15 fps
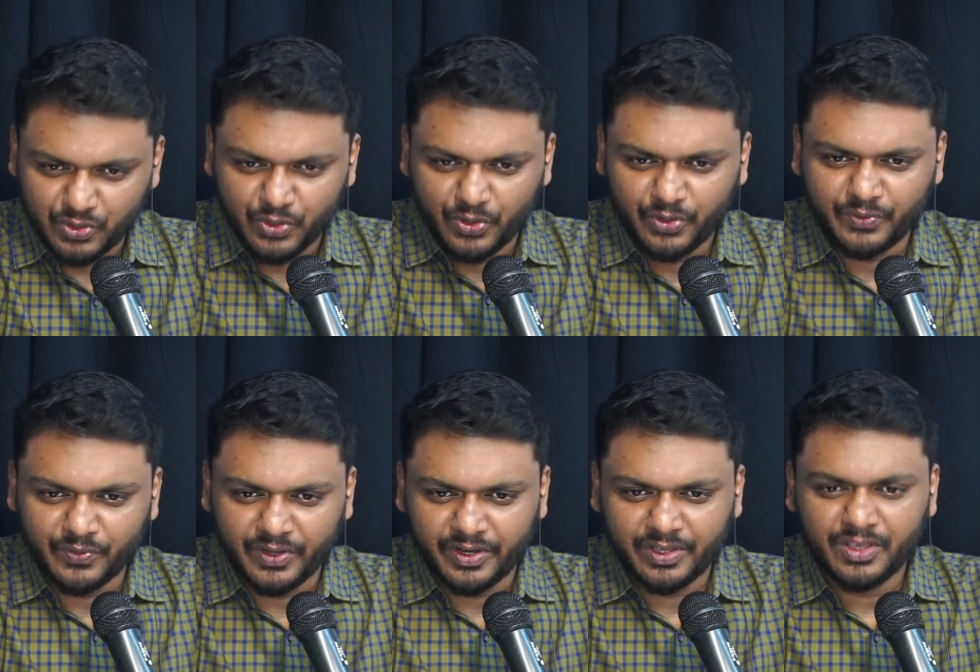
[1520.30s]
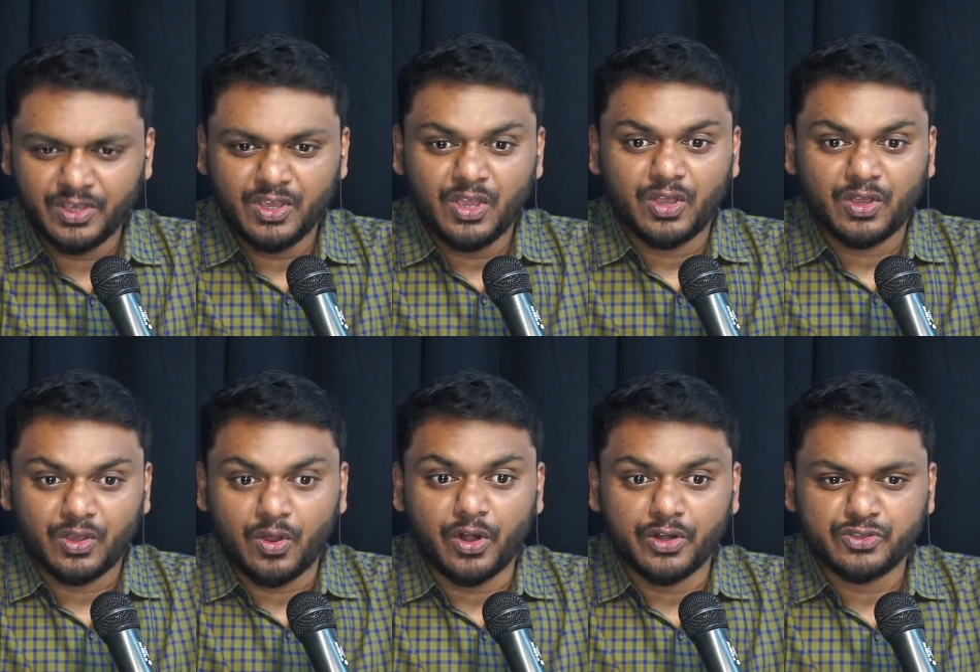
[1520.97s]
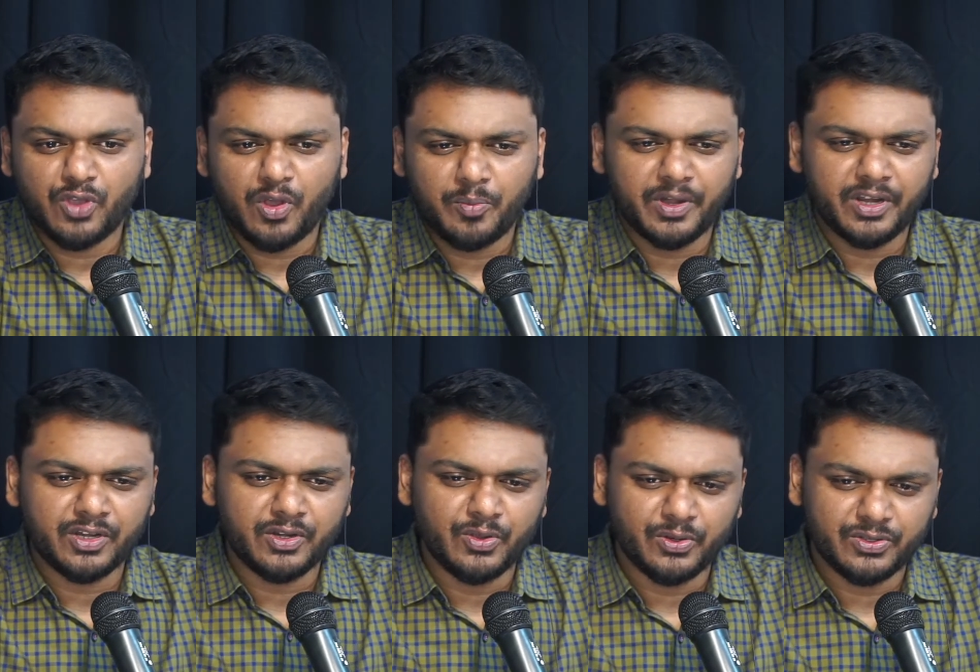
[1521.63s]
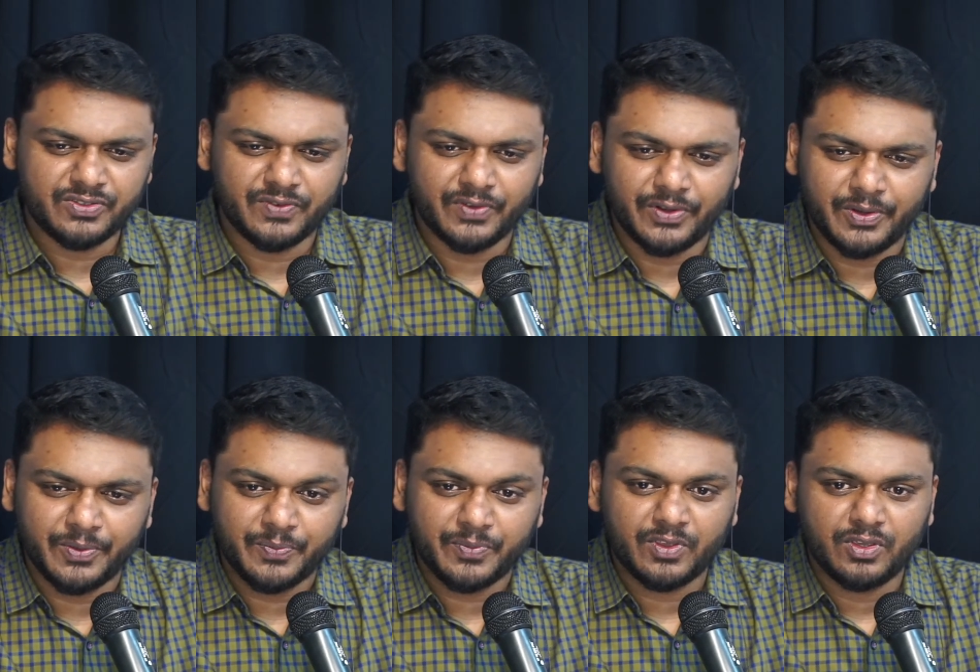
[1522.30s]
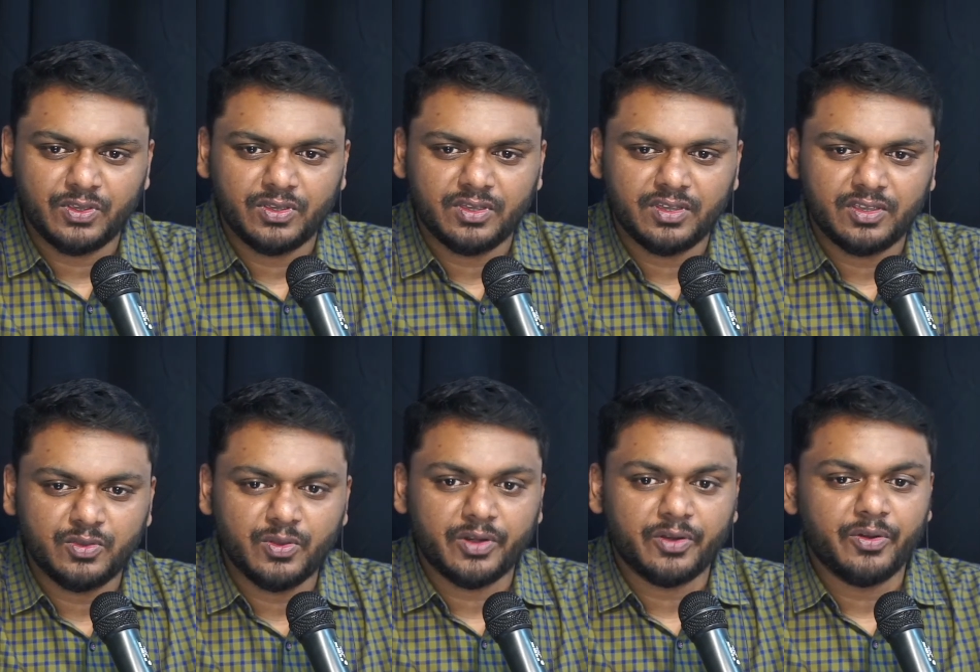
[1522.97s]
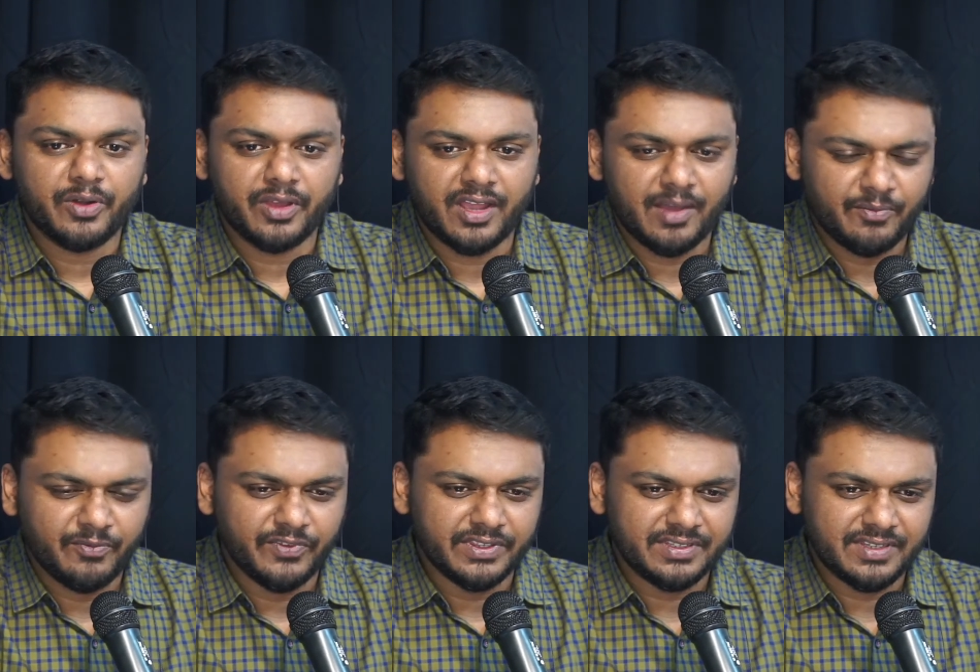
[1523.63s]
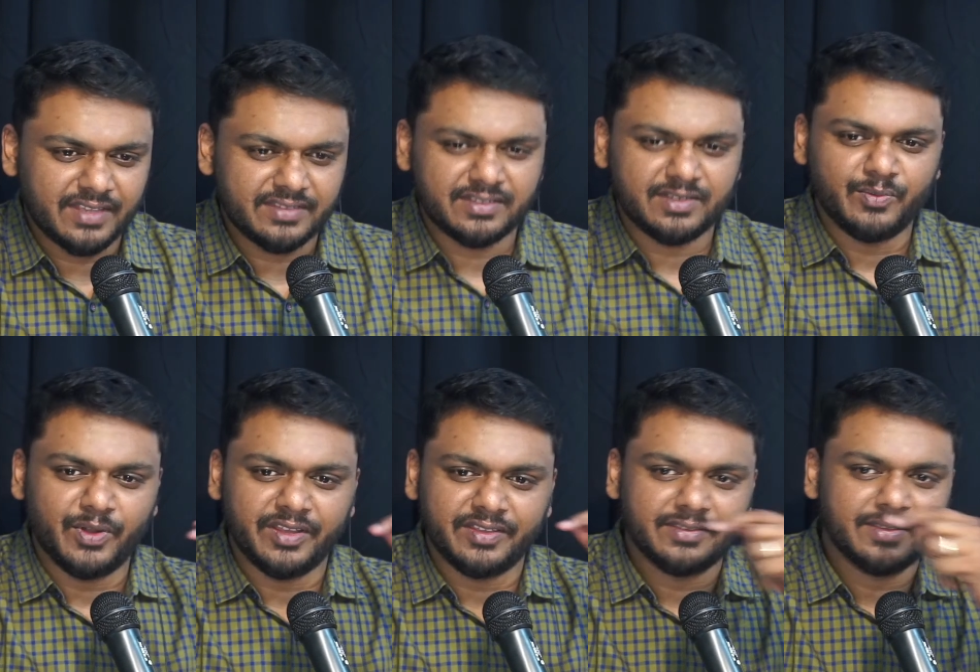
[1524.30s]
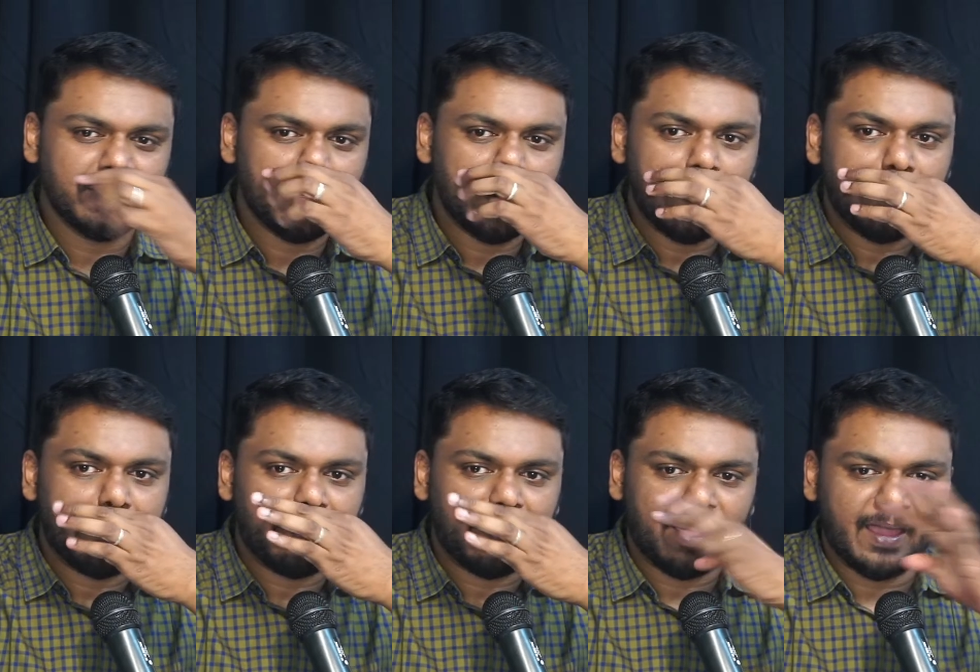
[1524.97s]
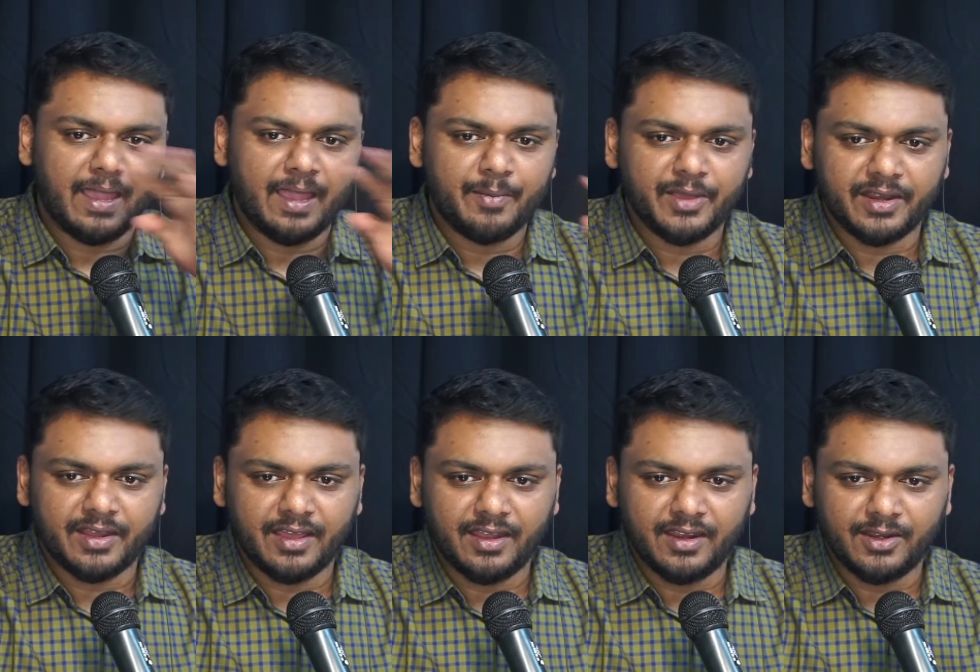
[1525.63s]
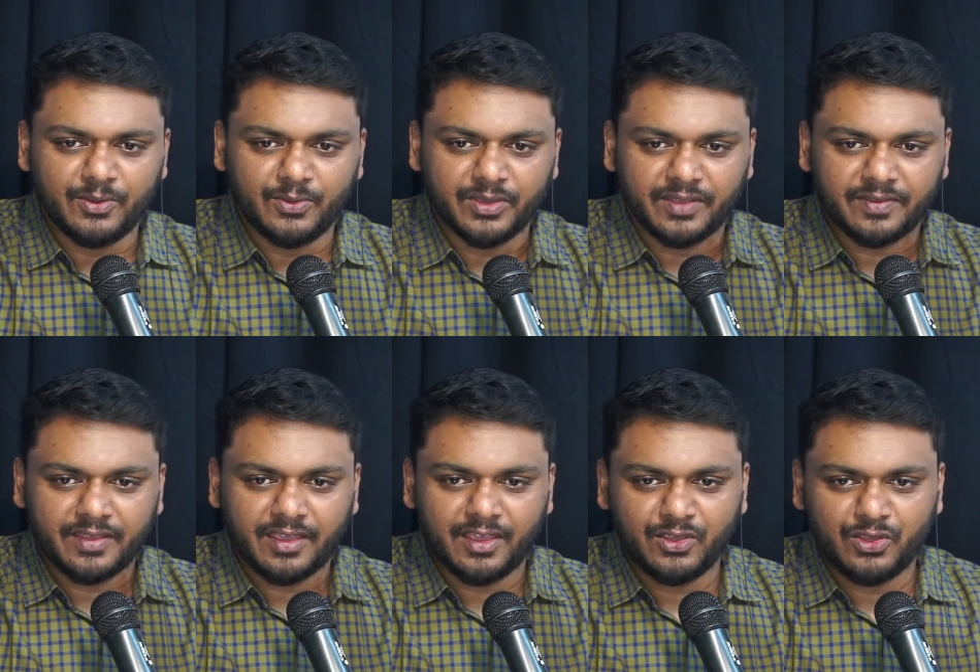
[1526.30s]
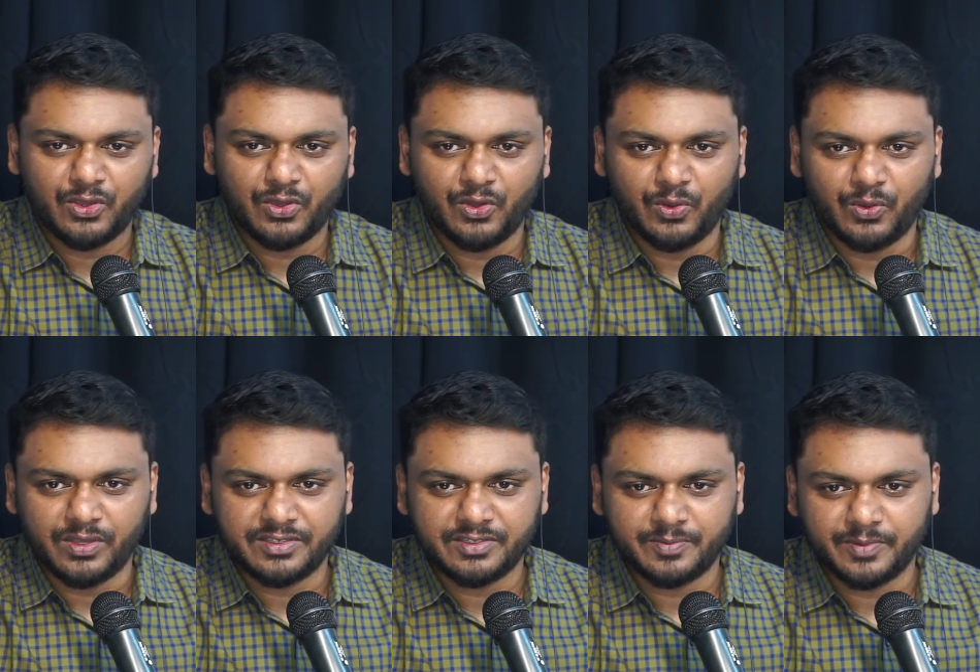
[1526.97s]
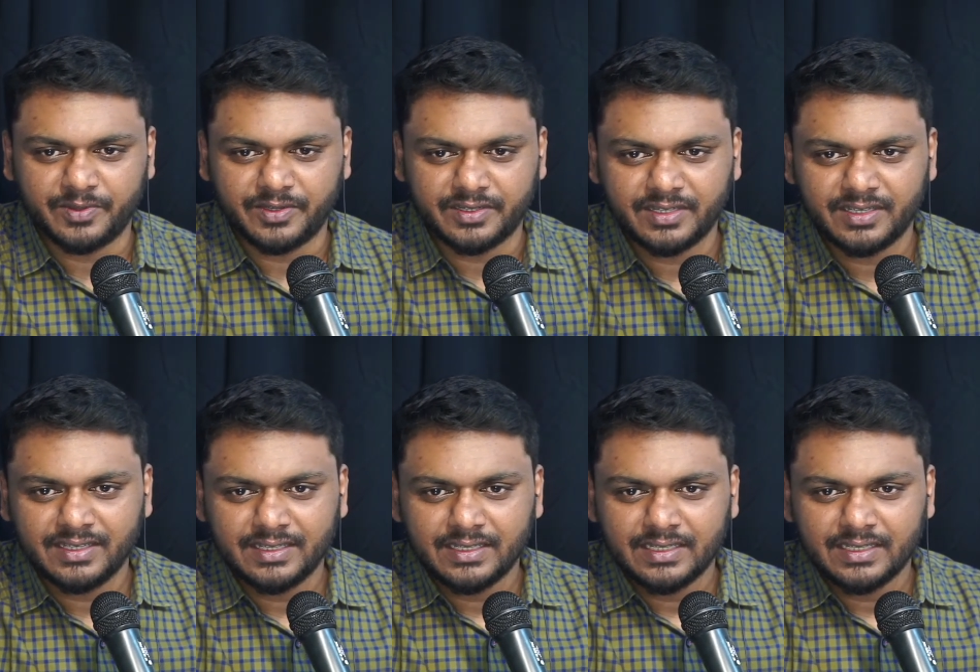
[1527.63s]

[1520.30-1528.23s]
You don't worry. God is opening doors for you. You are going to come with testimonies. Amen. Hallelujah. Thank you, Holy Spirit.